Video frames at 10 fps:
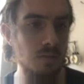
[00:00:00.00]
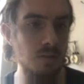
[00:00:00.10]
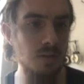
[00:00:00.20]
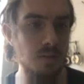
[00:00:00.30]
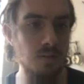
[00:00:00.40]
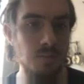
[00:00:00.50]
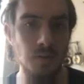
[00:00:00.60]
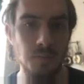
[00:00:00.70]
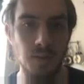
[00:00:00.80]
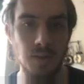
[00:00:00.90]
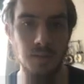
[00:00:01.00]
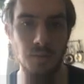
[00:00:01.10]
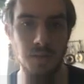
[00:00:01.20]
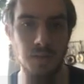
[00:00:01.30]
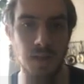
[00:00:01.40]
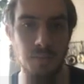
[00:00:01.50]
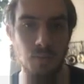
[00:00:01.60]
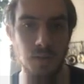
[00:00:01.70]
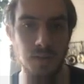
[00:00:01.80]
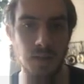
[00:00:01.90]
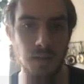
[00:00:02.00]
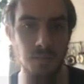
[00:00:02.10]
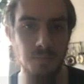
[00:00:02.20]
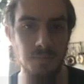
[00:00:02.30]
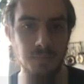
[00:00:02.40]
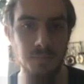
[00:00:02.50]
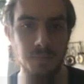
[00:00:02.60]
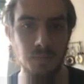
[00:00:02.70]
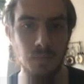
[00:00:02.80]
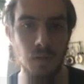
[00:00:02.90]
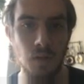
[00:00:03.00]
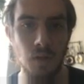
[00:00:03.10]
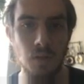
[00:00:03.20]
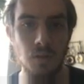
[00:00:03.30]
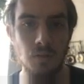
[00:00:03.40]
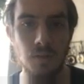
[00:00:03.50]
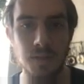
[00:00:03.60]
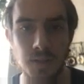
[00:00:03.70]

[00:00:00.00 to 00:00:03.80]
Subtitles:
I'm going to play until I reach that point again, you'll notice